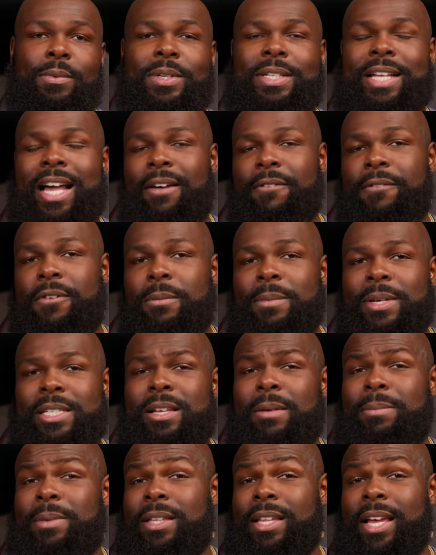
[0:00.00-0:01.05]
We're not filming
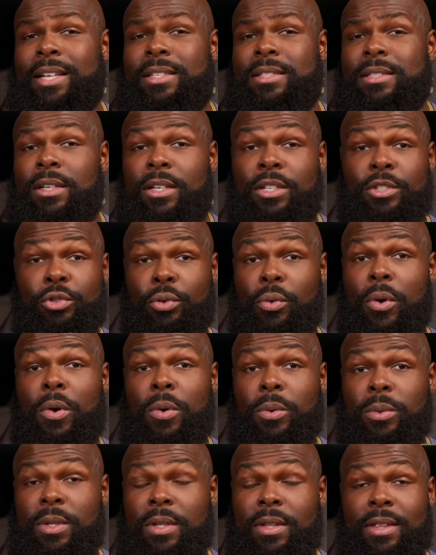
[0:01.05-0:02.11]
something that's
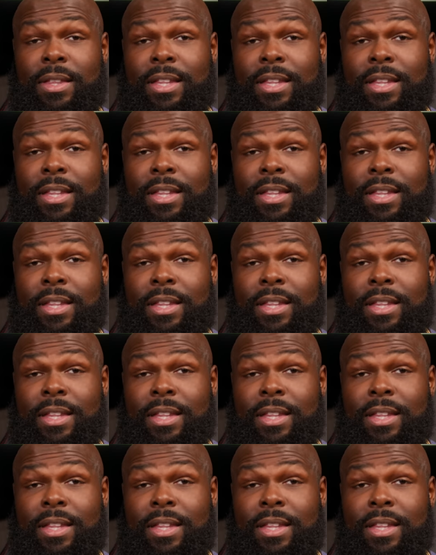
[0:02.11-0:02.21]
controlled.